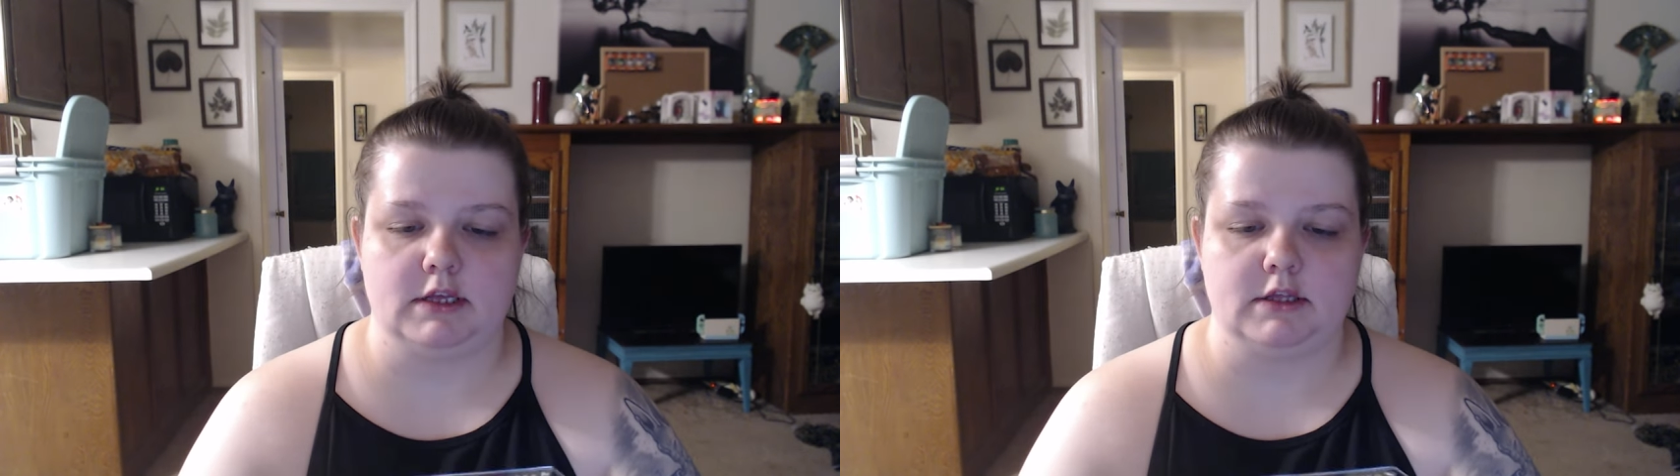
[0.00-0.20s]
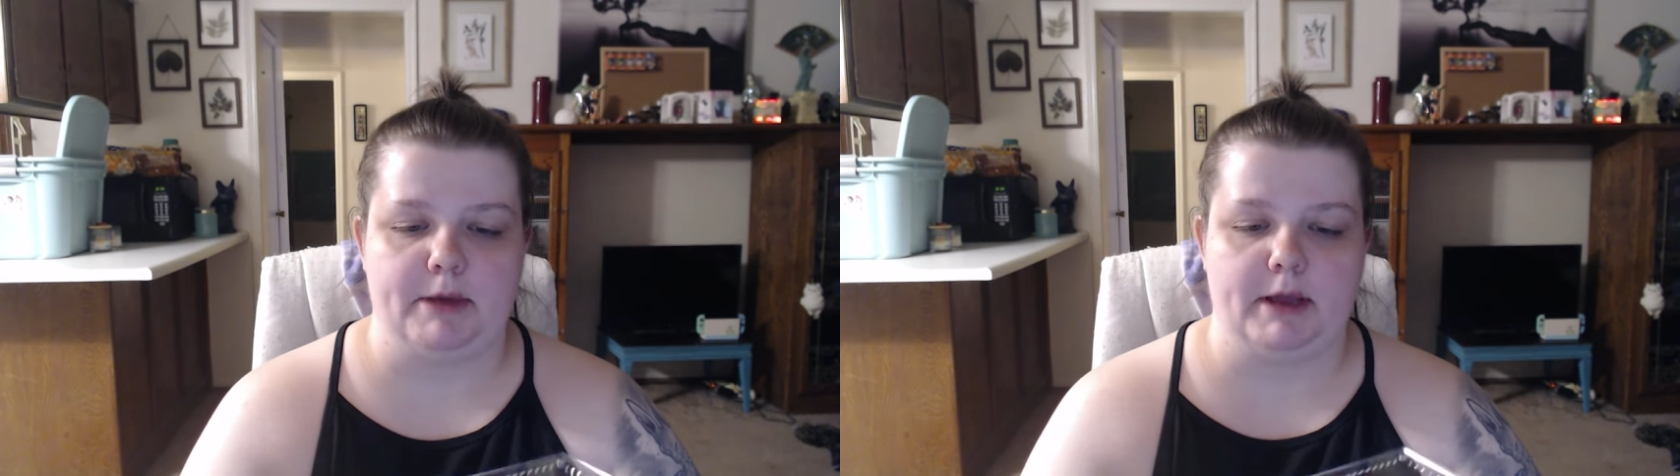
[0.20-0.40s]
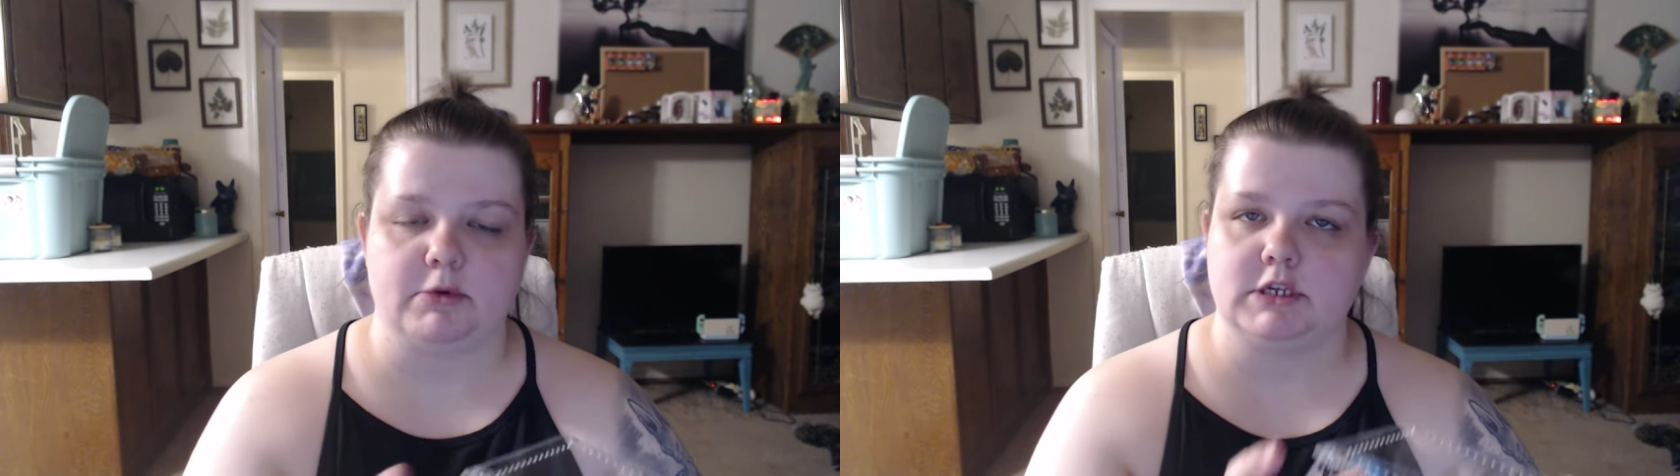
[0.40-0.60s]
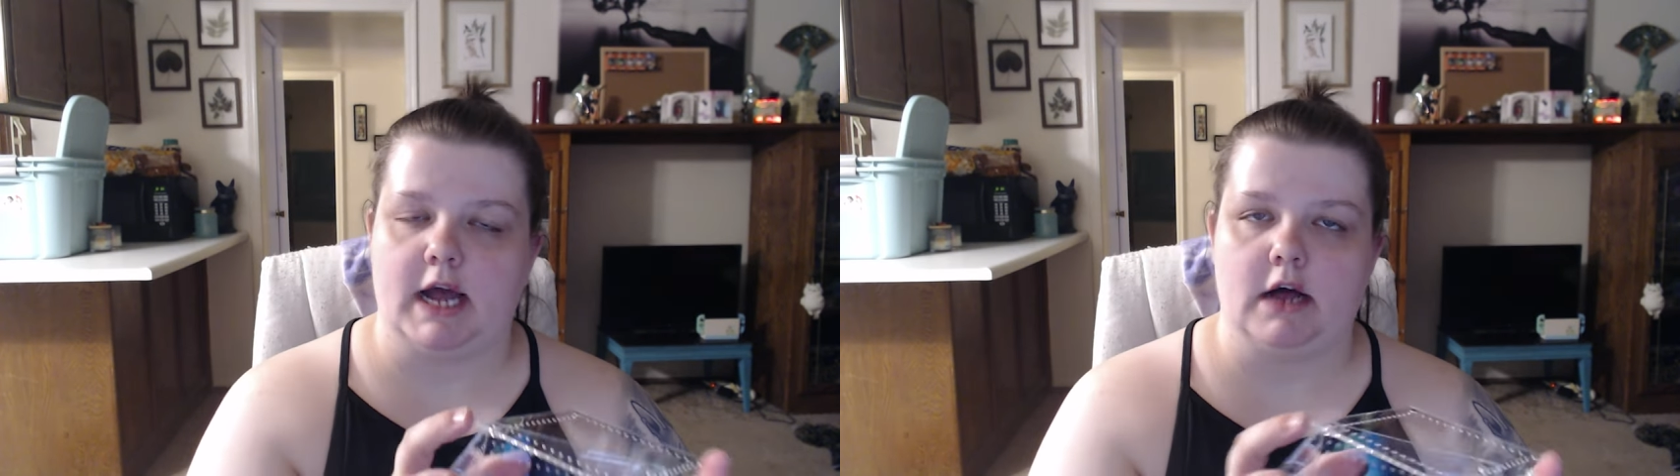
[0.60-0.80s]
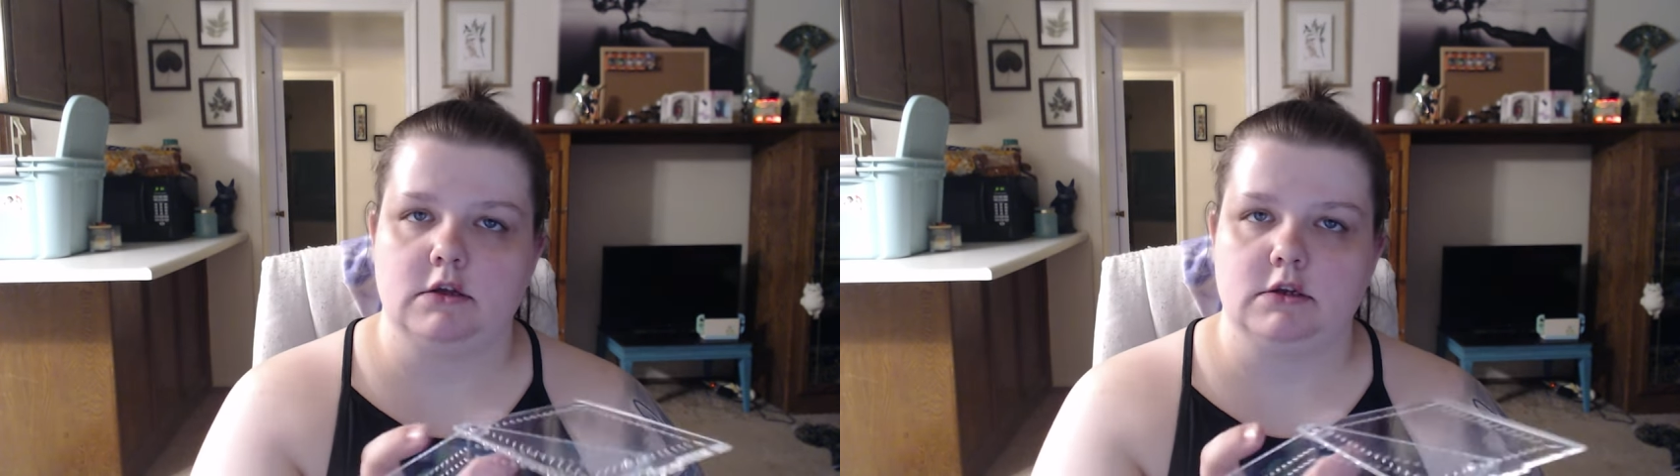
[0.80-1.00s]
in the paper
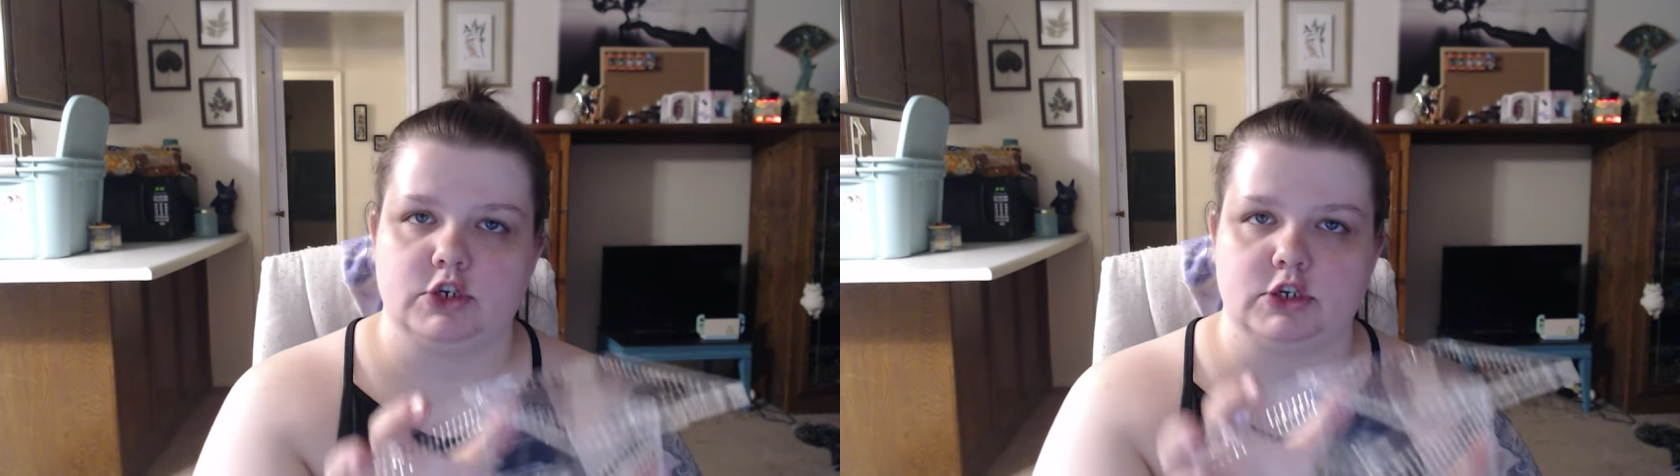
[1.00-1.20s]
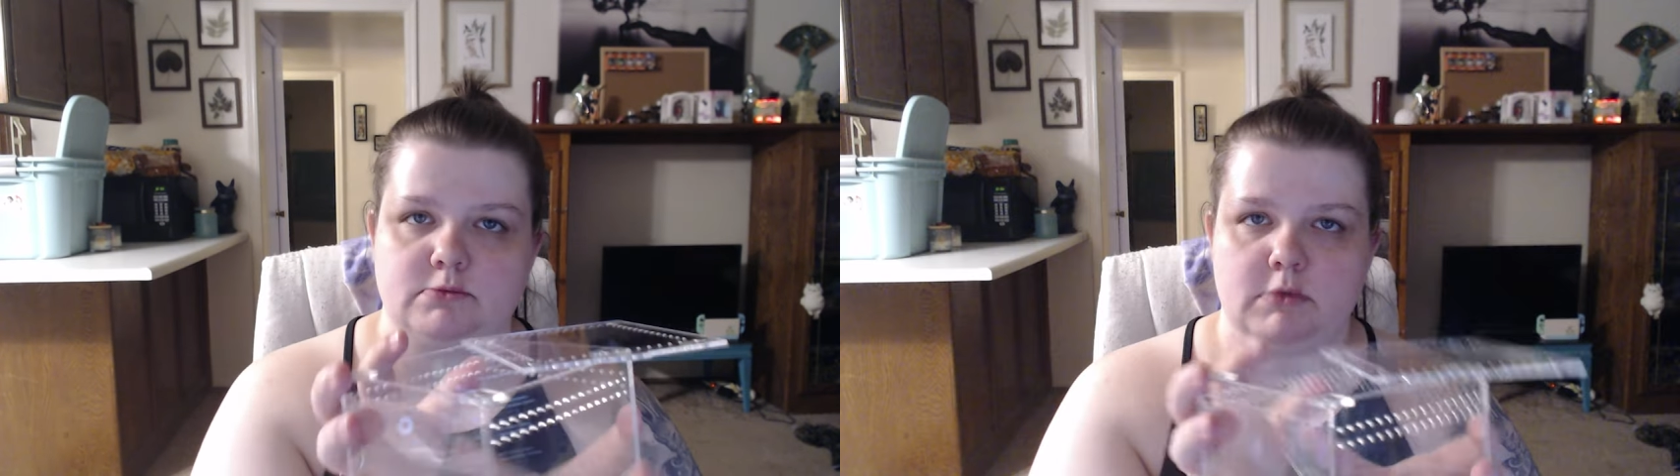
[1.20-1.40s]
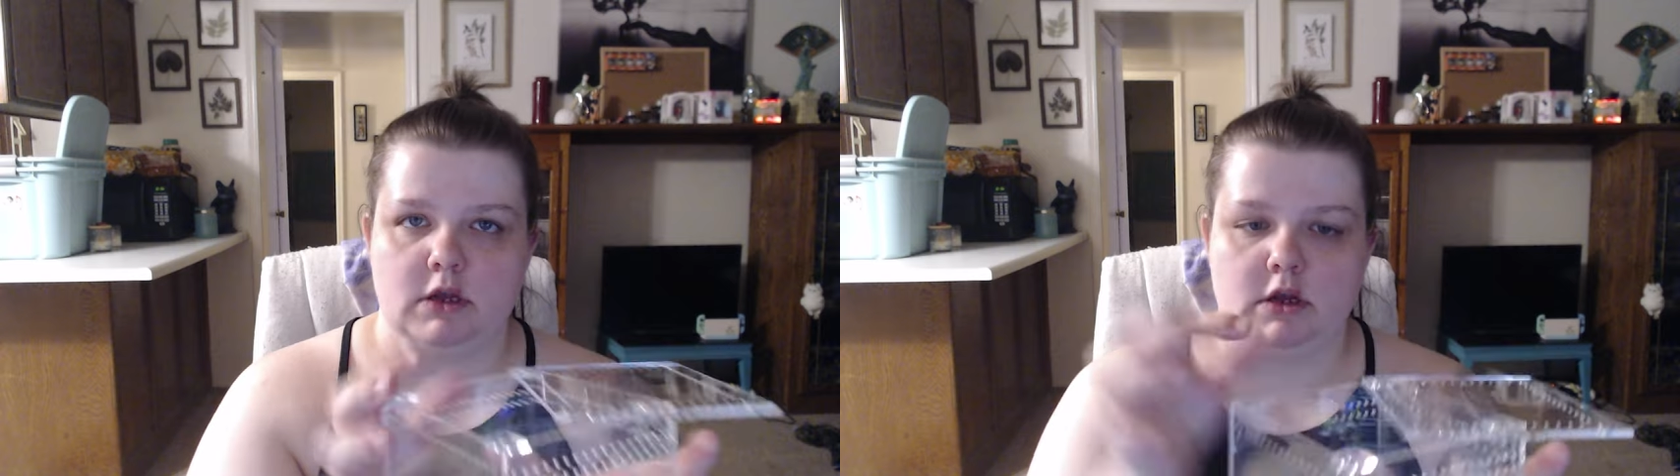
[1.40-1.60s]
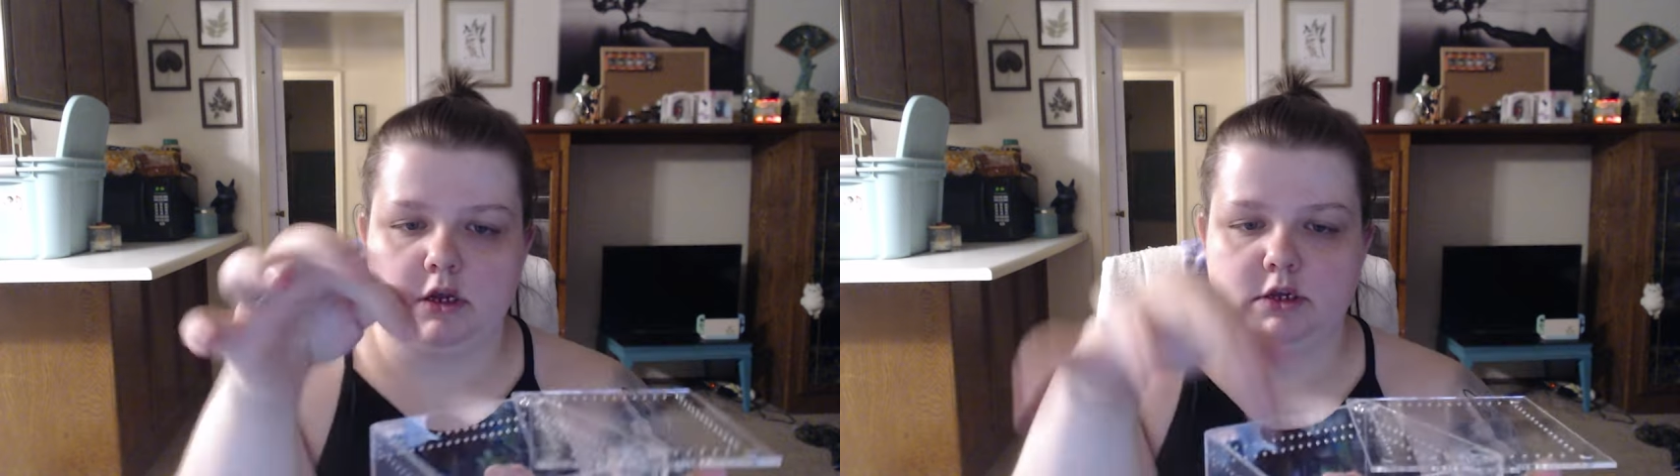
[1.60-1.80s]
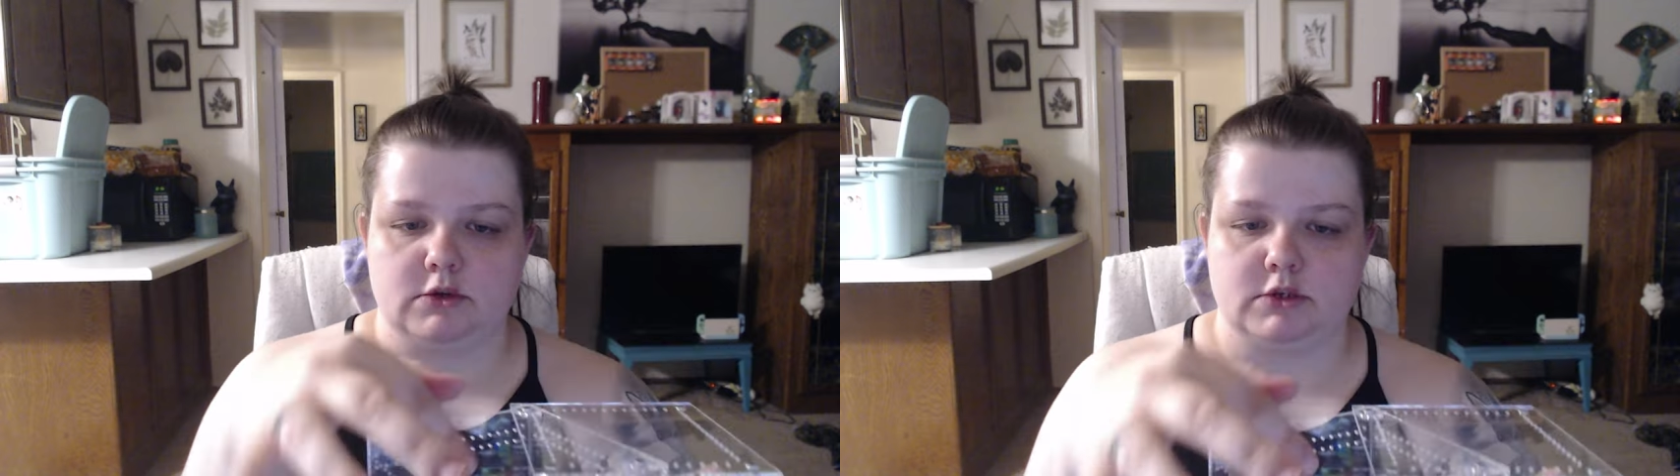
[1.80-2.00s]
towel and just, you know,